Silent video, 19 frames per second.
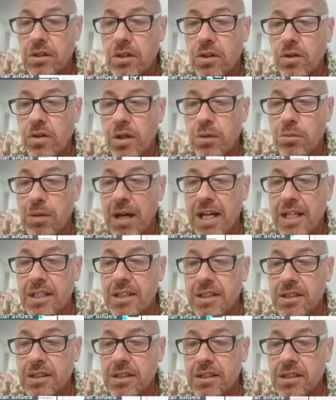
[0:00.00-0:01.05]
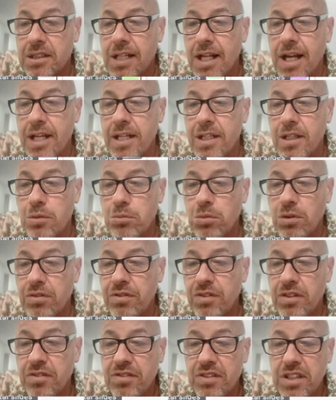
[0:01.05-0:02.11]
Going back to slide number
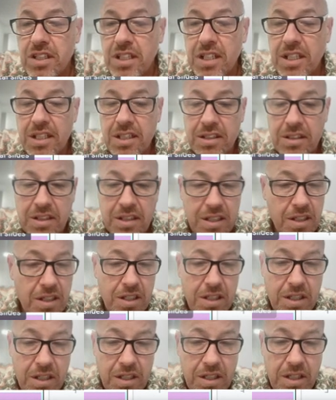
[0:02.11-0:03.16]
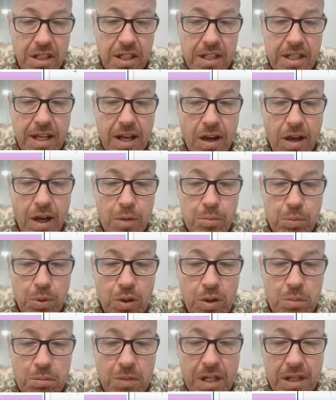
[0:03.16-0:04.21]
15. Now, I
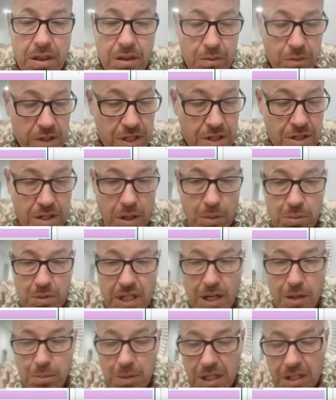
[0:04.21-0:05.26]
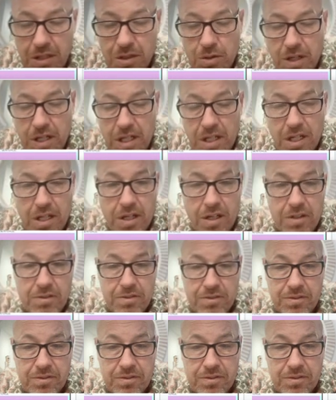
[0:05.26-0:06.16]
put my 3 subtopics right here.